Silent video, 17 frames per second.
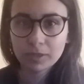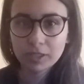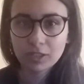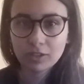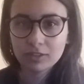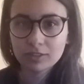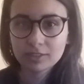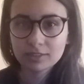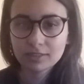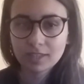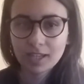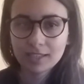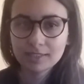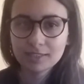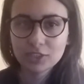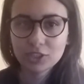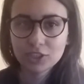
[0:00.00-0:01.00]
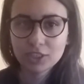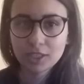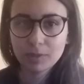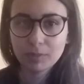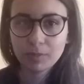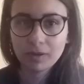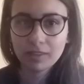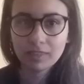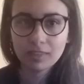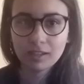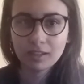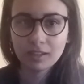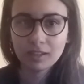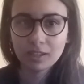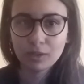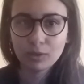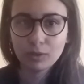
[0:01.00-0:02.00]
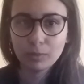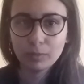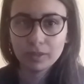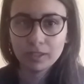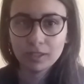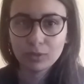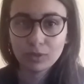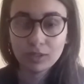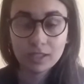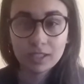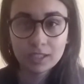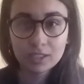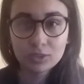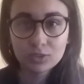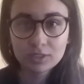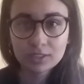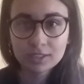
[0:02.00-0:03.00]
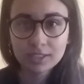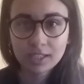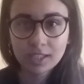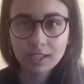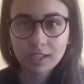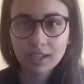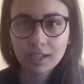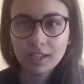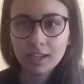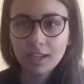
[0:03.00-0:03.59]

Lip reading: because as a ship, I think it could be really interesting